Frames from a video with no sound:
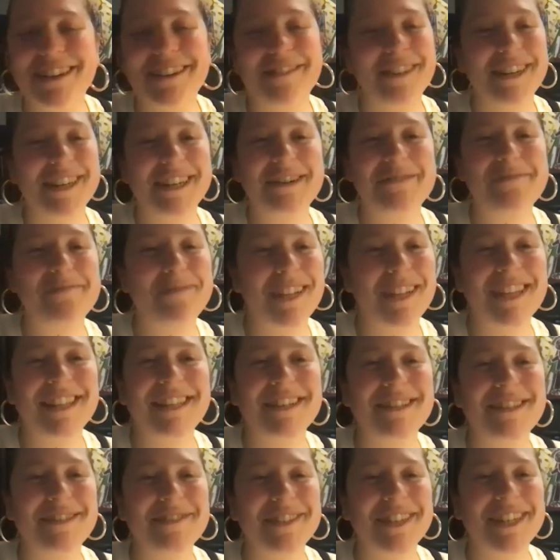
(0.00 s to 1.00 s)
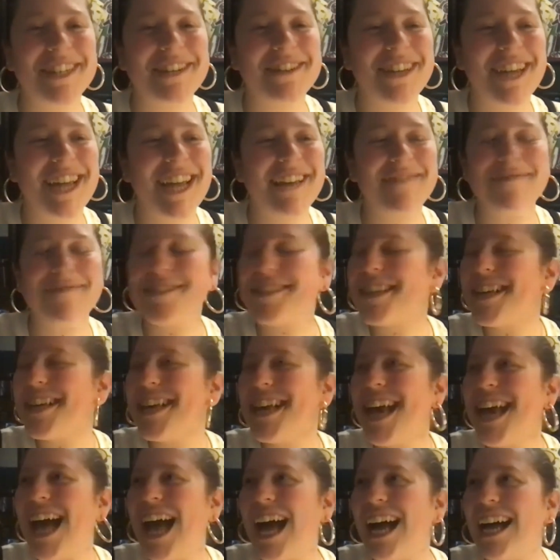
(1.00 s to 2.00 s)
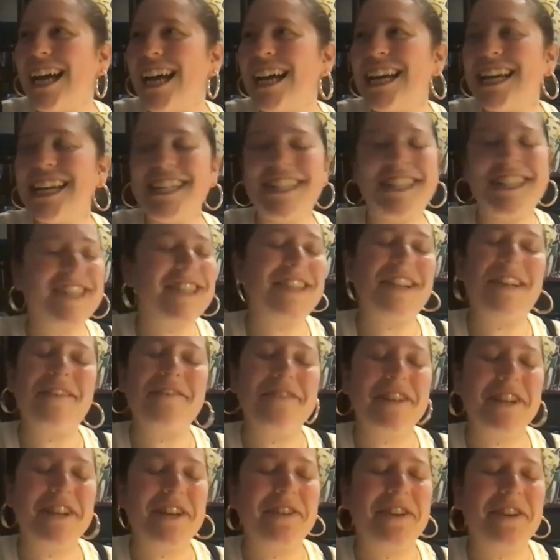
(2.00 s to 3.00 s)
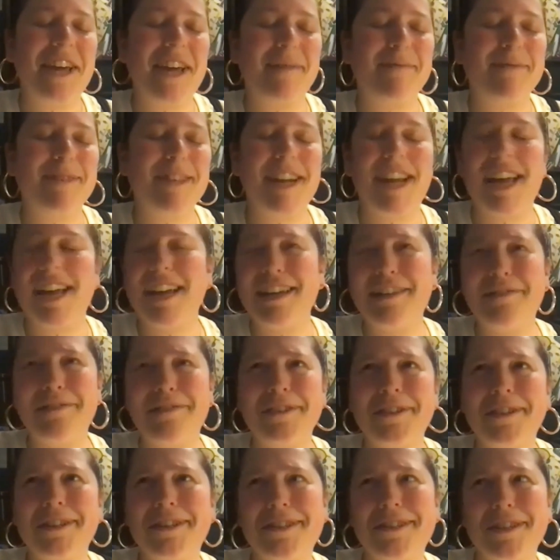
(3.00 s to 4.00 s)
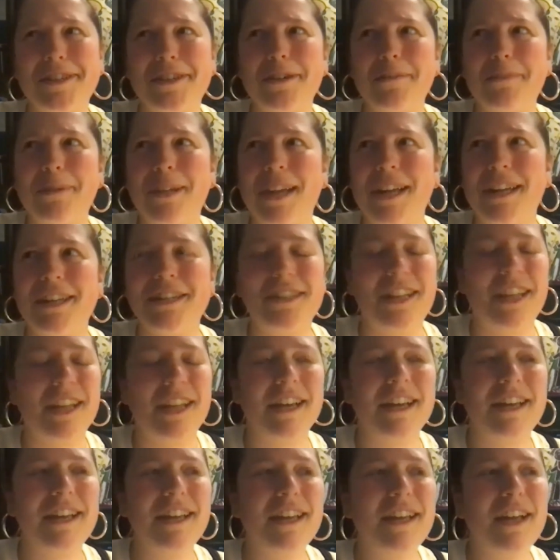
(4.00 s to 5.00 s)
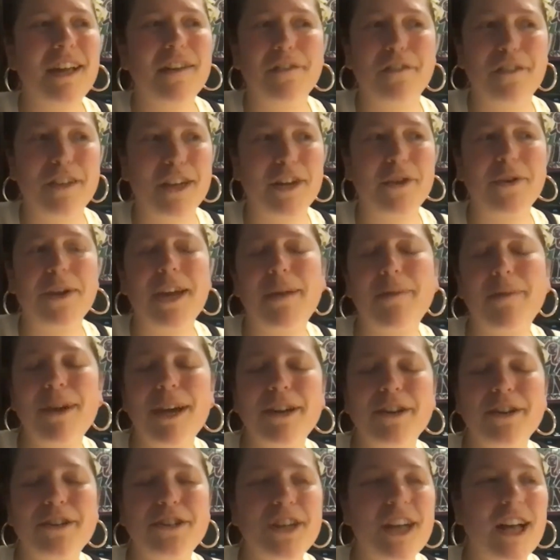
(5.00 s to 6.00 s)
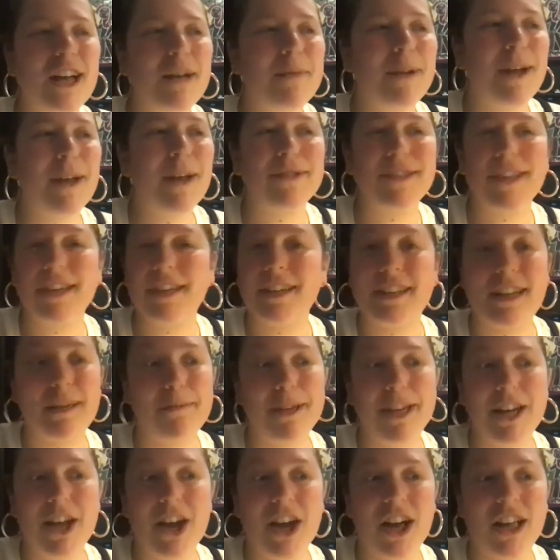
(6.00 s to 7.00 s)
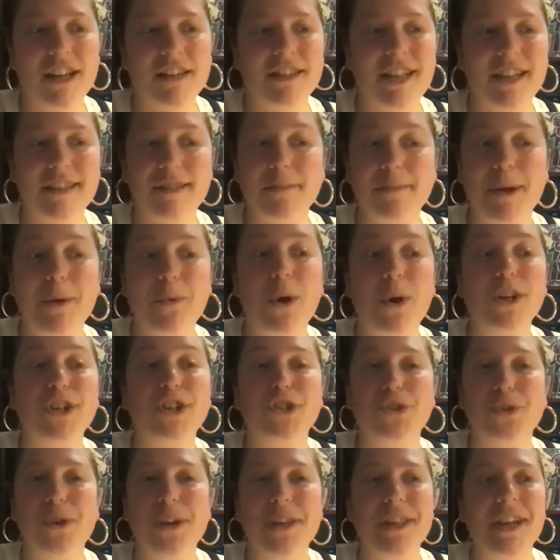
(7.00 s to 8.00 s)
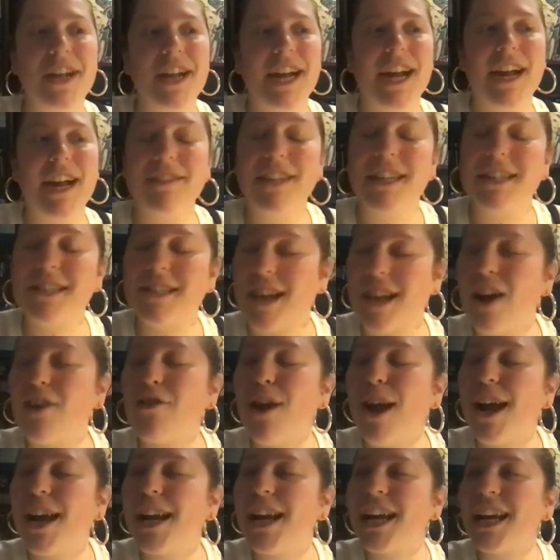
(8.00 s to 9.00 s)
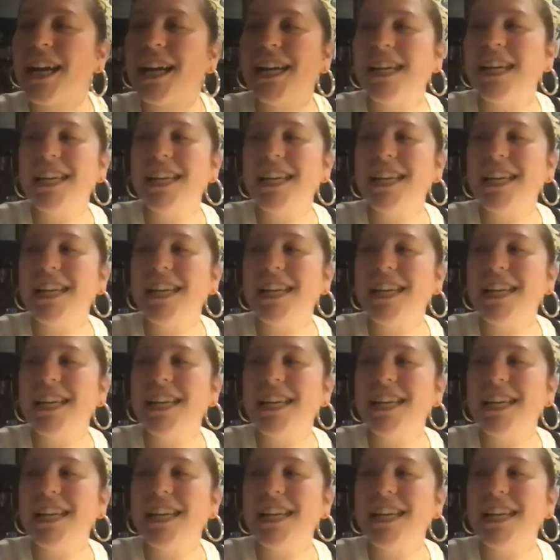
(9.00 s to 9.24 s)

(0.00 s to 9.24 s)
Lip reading: I'm going to go play those video games. I just love video games. And I even considered applying to like a video game writer job. And I was like, let me not. That's my one joy that I have that's not writing.